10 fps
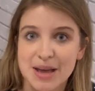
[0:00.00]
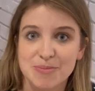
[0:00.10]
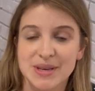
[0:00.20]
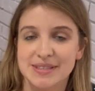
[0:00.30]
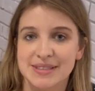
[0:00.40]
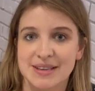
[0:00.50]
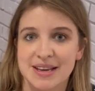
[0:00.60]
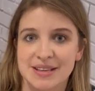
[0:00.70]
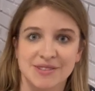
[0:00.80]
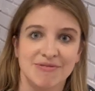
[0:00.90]
it means
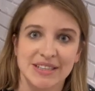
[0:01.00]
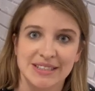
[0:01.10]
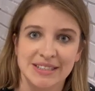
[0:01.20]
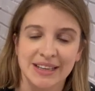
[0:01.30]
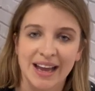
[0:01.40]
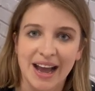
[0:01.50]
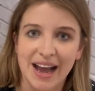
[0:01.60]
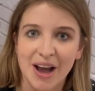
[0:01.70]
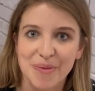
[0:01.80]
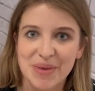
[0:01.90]
that it's ready
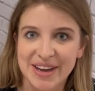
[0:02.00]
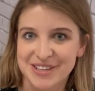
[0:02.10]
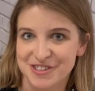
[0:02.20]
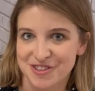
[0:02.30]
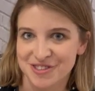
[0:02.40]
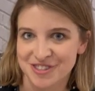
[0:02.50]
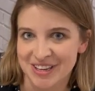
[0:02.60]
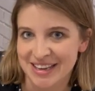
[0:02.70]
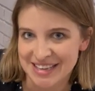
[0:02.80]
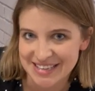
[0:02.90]
um, and it's good to
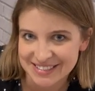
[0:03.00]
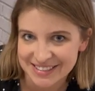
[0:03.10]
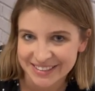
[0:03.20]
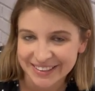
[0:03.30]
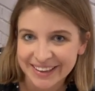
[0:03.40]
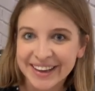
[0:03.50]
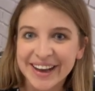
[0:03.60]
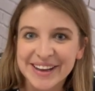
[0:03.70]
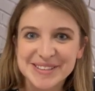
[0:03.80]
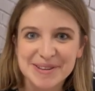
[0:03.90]
eat.
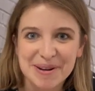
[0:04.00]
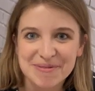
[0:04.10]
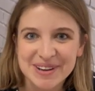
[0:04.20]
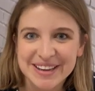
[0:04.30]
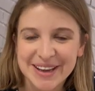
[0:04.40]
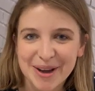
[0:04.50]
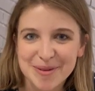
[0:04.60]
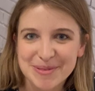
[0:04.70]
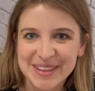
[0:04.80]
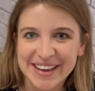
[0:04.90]
So I really
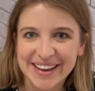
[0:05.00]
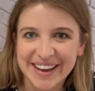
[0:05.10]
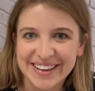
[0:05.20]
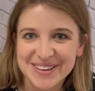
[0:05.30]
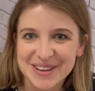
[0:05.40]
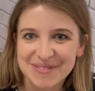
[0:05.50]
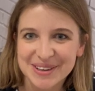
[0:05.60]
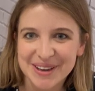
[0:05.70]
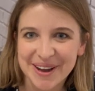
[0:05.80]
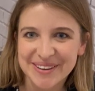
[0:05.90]
hope that uh, you give it a
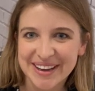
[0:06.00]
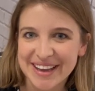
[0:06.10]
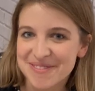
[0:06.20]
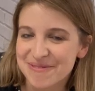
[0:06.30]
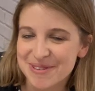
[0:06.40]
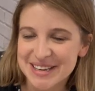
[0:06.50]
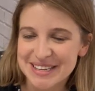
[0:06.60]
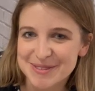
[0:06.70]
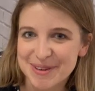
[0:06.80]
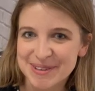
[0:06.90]
go. It really
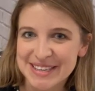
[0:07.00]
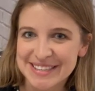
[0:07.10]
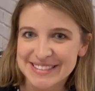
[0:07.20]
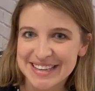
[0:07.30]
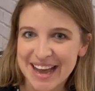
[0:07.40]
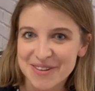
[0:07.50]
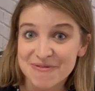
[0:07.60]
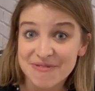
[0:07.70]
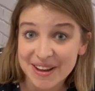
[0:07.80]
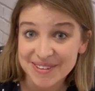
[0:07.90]
is very easy and
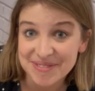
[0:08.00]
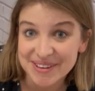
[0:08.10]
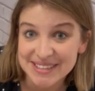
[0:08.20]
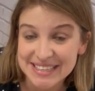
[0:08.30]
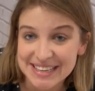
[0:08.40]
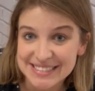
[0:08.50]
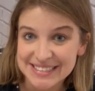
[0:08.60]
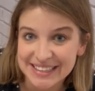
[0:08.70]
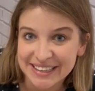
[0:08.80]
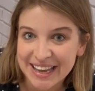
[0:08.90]
very, very
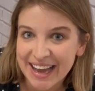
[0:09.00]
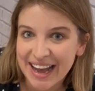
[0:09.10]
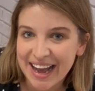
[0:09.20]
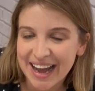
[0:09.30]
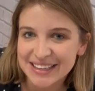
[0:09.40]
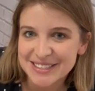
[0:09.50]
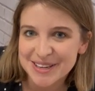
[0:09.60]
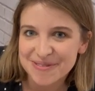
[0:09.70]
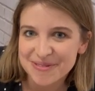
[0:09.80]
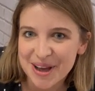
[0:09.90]
tasty. And
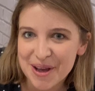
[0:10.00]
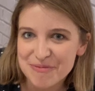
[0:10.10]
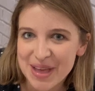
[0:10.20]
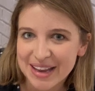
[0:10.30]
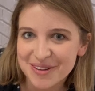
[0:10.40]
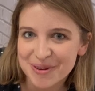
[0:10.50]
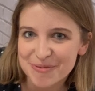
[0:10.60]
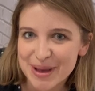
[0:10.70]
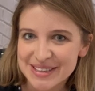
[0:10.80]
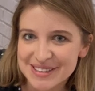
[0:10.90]
if um, anyone
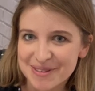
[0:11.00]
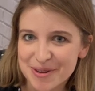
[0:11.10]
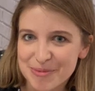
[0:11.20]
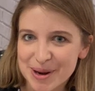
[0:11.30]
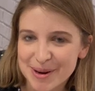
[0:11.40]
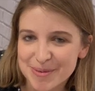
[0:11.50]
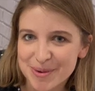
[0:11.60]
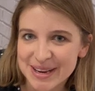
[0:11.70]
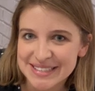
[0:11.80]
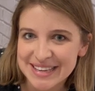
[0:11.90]
makes their own banana
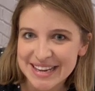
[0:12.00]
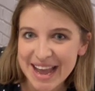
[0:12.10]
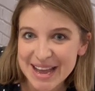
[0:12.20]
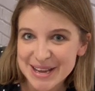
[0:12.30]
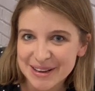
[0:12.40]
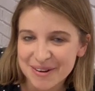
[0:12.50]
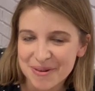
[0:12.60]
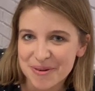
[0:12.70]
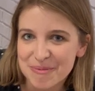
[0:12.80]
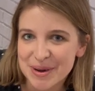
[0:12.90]
bread cake
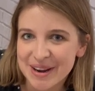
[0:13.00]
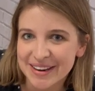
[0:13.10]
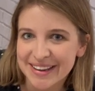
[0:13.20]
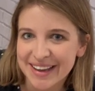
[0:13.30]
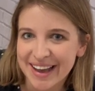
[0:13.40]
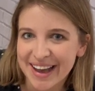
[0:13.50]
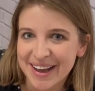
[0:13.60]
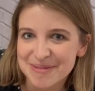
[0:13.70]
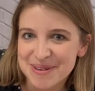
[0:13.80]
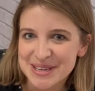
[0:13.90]
or banana
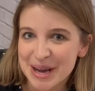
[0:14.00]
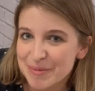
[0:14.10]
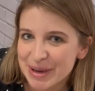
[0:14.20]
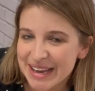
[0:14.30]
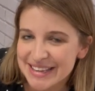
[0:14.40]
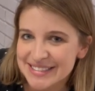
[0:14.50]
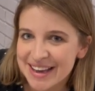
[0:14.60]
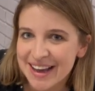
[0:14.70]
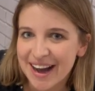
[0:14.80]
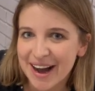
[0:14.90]
uh, bread cupcakes,
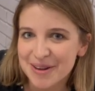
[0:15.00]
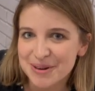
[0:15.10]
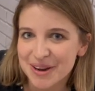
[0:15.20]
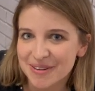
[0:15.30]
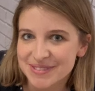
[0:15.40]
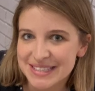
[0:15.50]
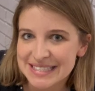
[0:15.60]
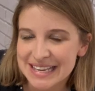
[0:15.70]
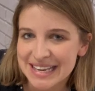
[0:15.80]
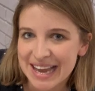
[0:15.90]
I would love to
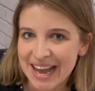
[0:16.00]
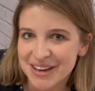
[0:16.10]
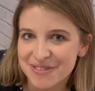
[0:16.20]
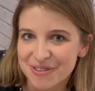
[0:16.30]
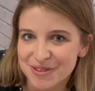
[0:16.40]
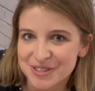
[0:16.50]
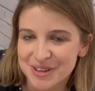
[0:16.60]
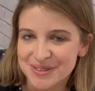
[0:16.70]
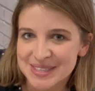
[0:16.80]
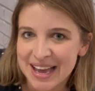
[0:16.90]
see any
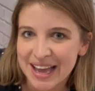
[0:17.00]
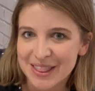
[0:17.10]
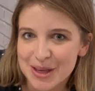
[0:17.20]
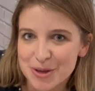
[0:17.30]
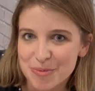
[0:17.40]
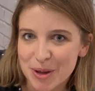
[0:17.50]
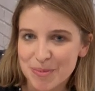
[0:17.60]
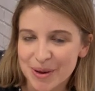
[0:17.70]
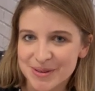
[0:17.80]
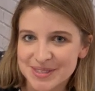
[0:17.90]
photos that you might
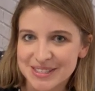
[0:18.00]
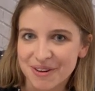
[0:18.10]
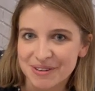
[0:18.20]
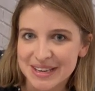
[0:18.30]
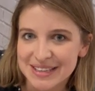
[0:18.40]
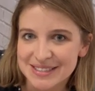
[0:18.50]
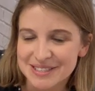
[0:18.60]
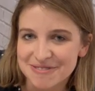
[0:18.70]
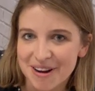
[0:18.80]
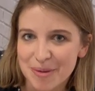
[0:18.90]
post on
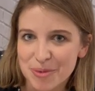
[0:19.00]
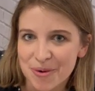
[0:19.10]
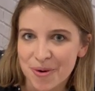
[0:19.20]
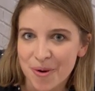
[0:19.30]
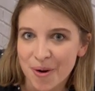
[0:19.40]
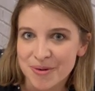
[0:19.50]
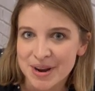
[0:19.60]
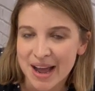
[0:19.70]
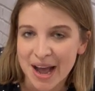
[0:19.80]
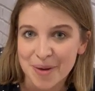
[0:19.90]
Instagram or on
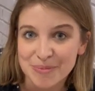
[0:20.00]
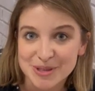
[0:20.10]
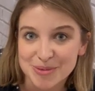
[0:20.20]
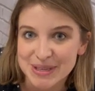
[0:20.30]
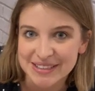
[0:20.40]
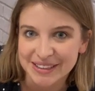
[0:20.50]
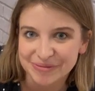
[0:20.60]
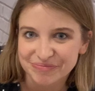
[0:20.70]
um, Twitter.